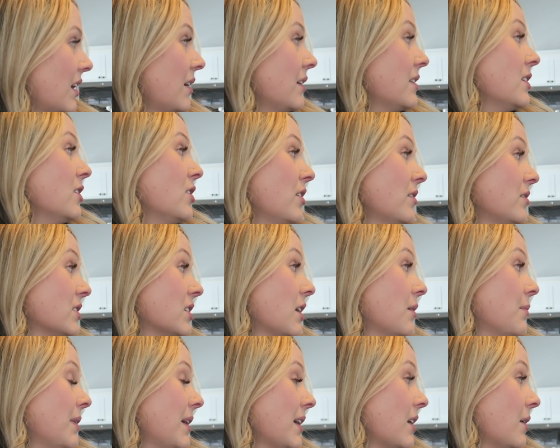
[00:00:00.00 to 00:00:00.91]
And then you have to
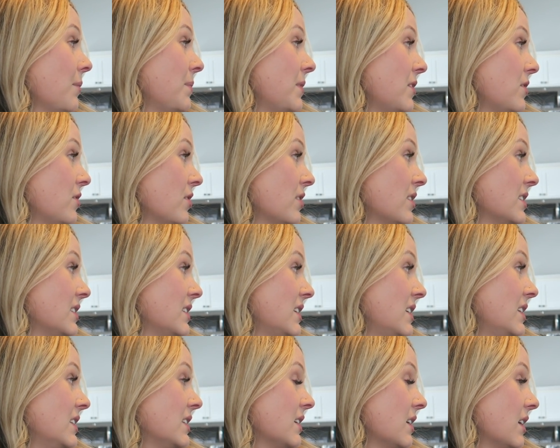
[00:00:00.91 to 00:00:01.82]
come back up here though, because
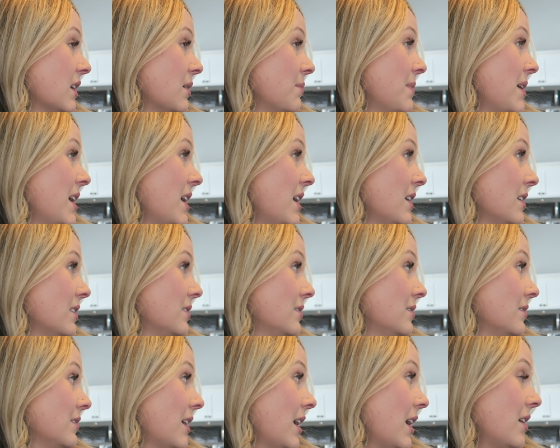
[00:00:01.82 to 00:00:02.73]
he's gonna get me on.
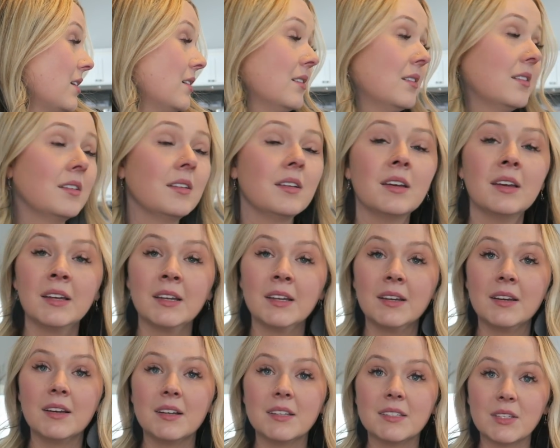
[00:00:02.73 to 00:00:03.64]
Okay.
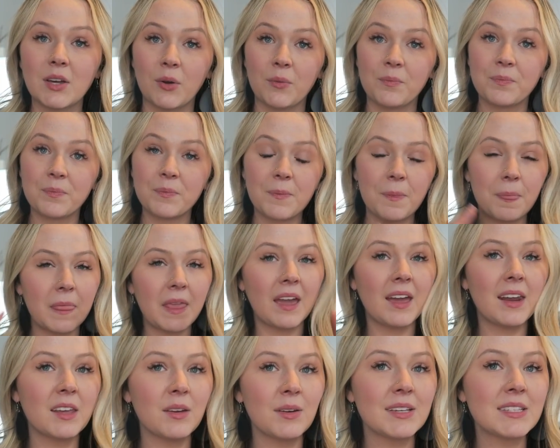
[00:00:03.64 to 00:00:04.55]
So
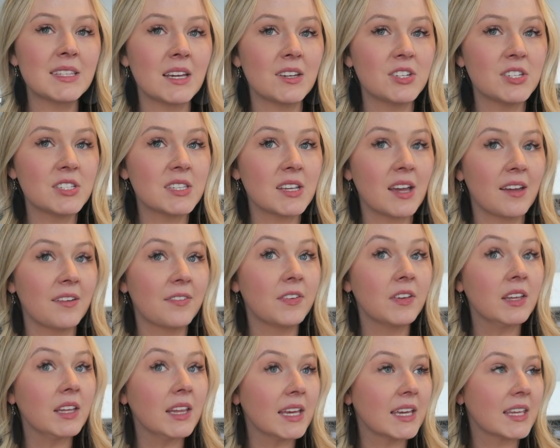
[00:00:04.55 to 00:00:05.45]
anyways, I
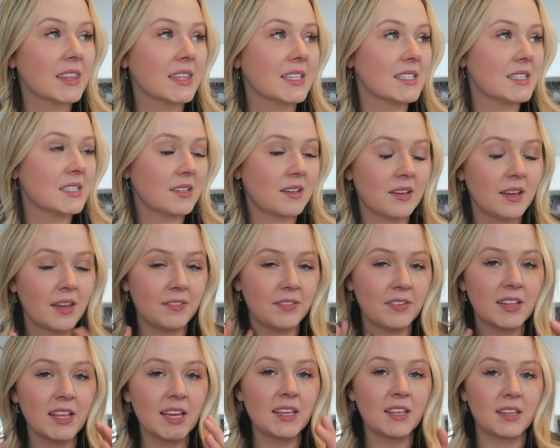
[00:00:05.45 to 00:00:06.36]
feel
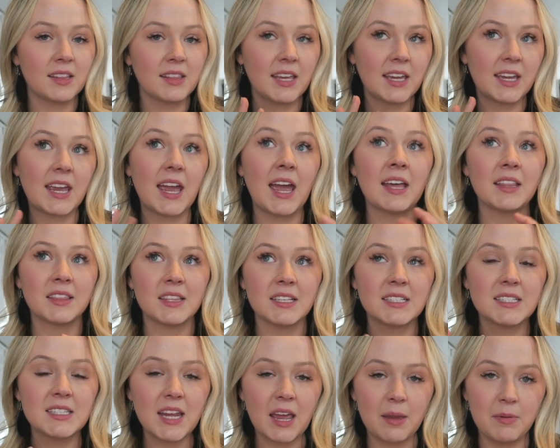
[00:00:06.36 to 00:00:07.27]
like at
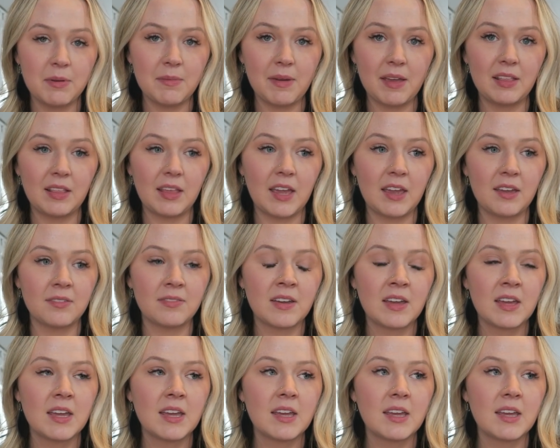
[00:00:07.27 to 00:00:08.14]
this time in my life,